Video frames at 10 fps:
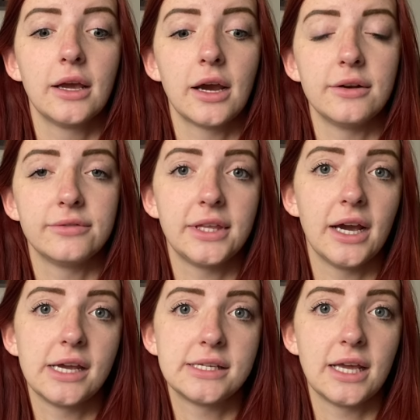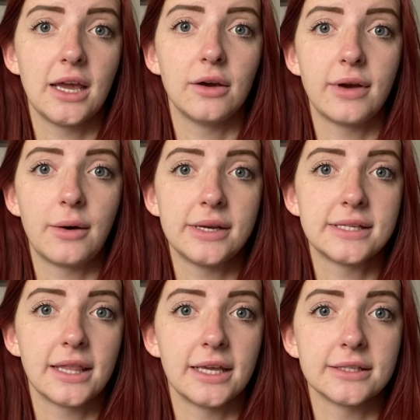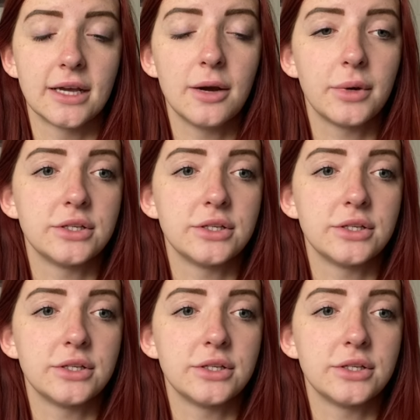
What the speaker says: kind of the idea of how I set things up.